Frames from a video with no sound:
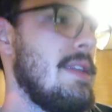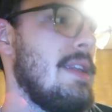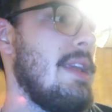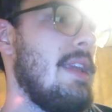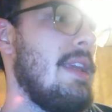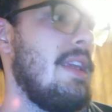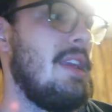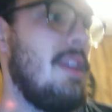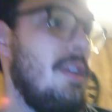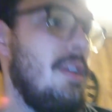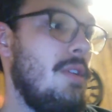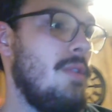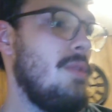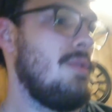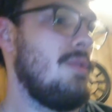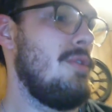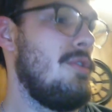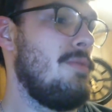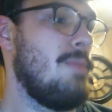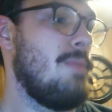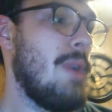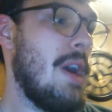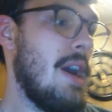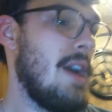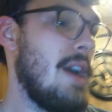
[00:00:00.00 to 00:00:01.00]
huge
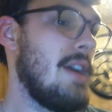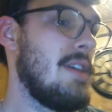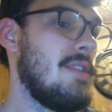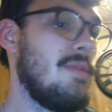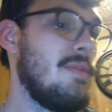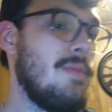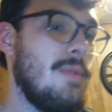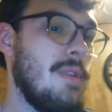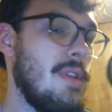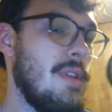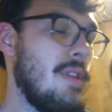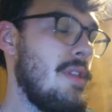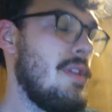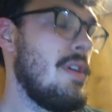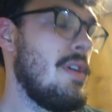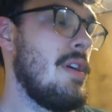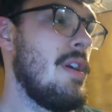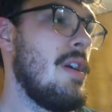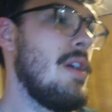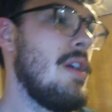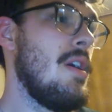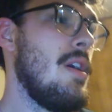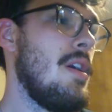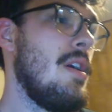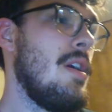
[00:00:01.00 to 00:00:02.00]
box with
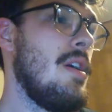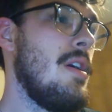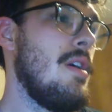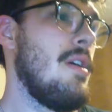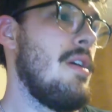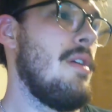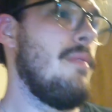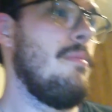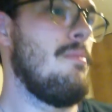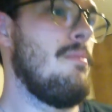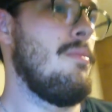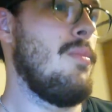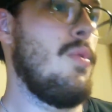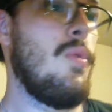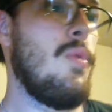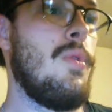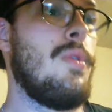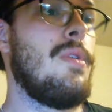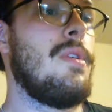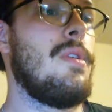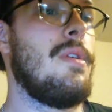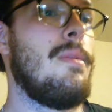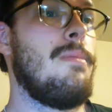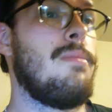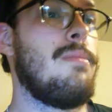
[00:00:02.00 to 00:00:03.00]

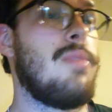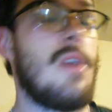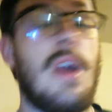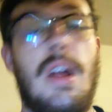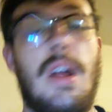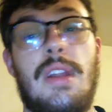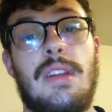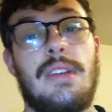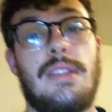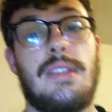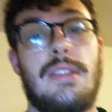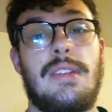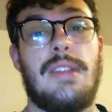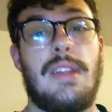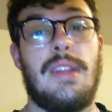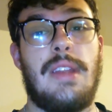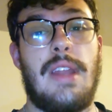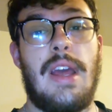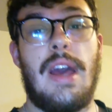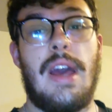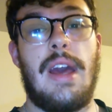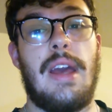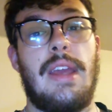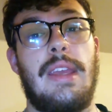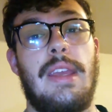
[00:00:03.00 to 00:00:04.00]
more products than
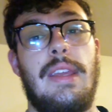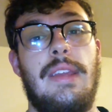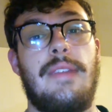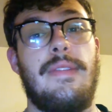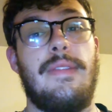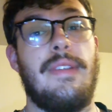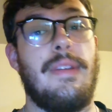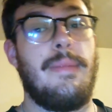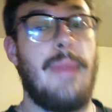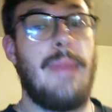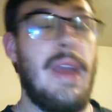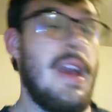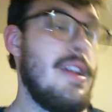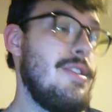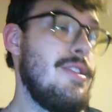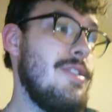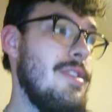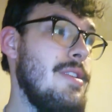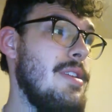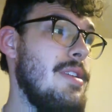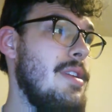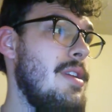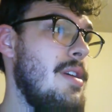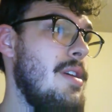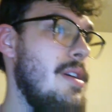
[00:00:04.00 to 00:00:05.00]
I even
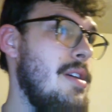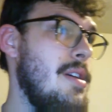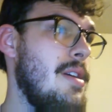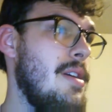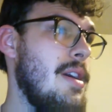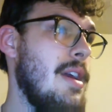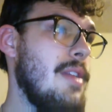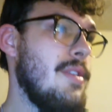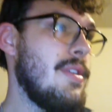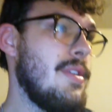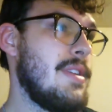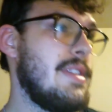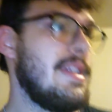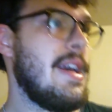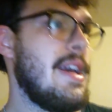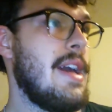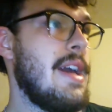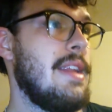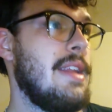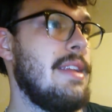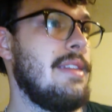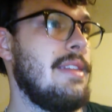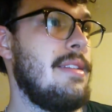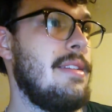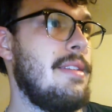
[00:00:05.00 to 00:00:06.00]
imagined. I looked at
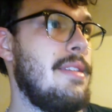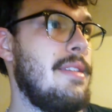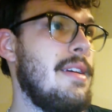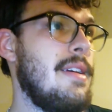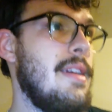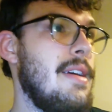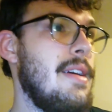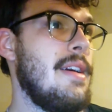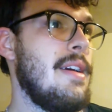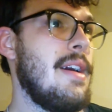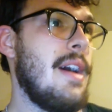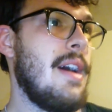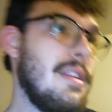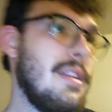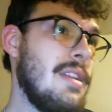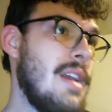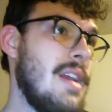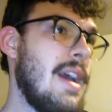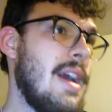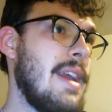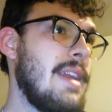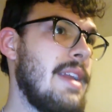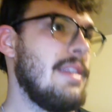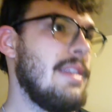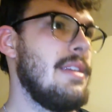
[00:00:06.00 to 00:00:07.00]
it
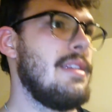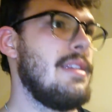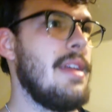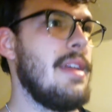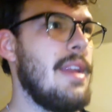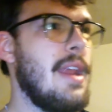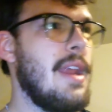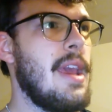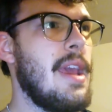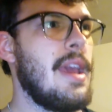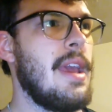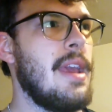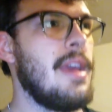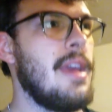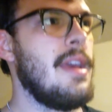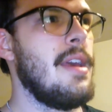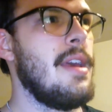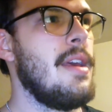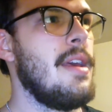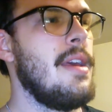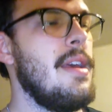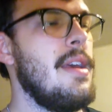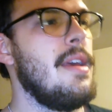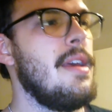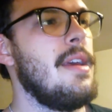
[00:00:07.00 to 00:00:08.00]
online today,
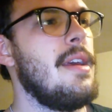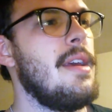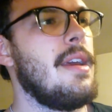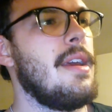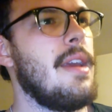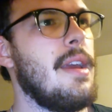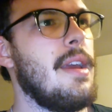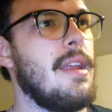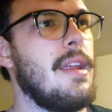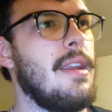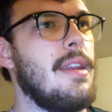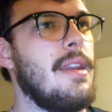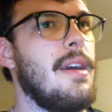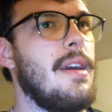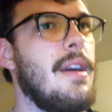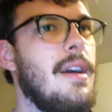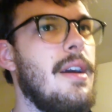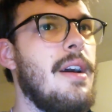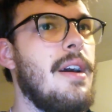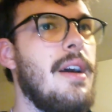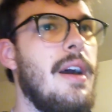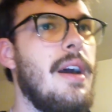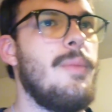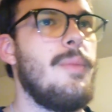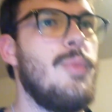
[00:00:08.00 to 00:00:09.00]
and
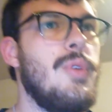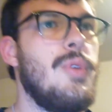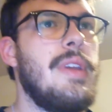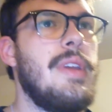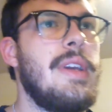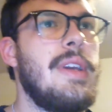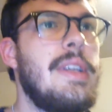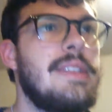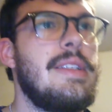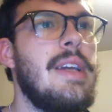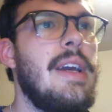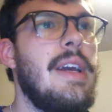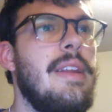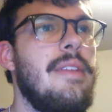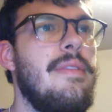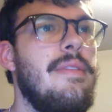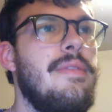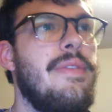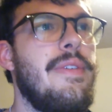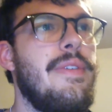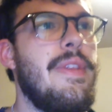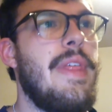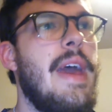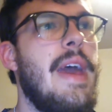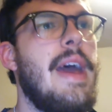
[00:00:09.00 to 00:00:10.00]
I'm really excited
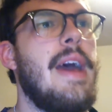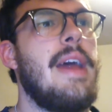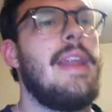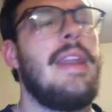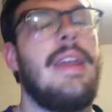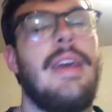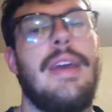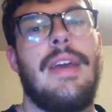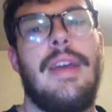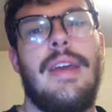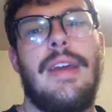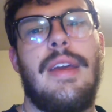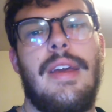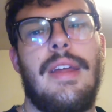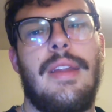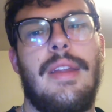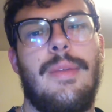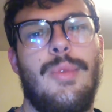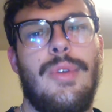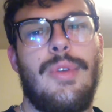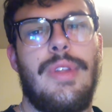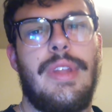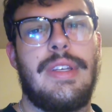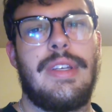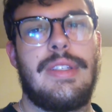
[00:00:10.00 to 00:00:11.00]
for that. And I'm
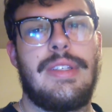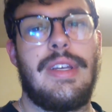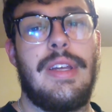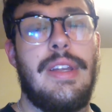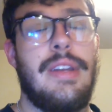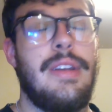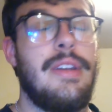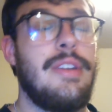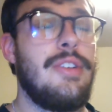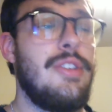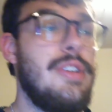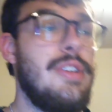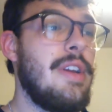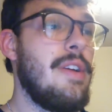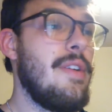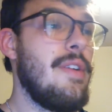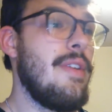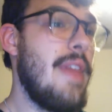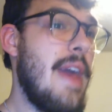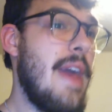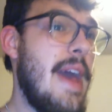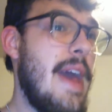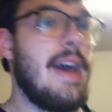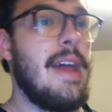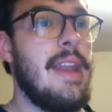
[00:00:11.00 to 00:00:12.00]
really excited to share
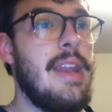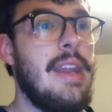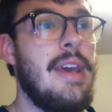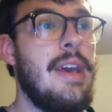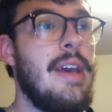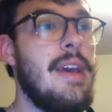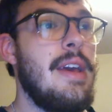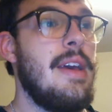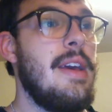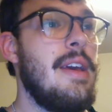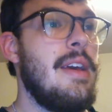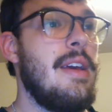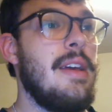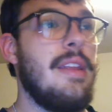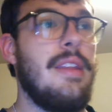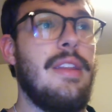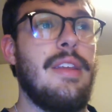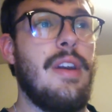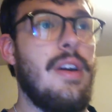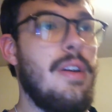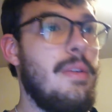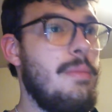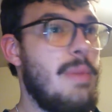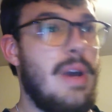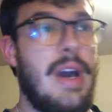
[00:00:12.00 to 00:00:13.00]
that in the
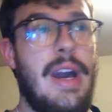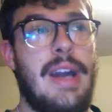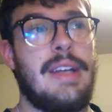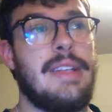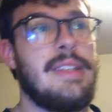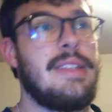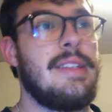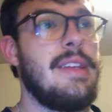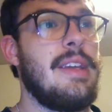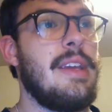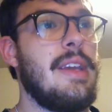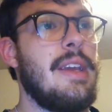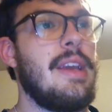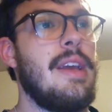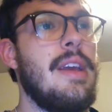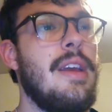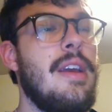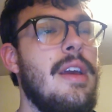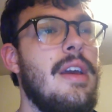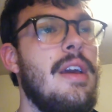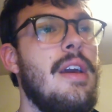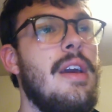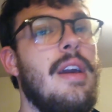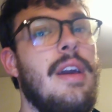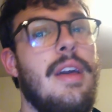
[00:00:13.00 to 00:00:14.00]
unboxing,
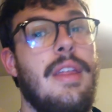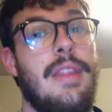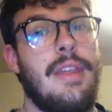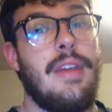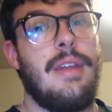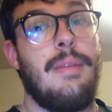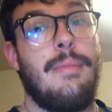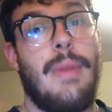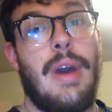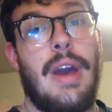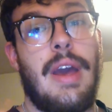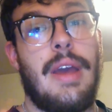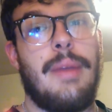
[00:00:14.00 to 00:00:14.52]
and then my